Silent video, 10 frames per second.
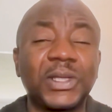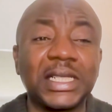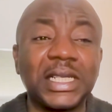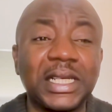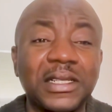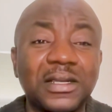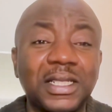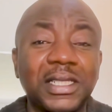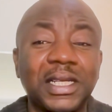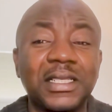13 years
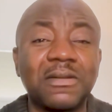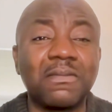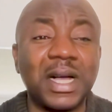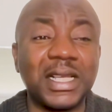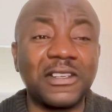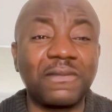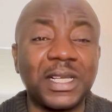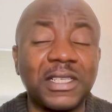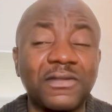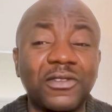later is a massive,
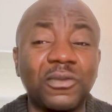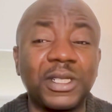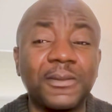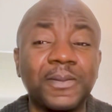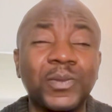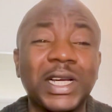massive development.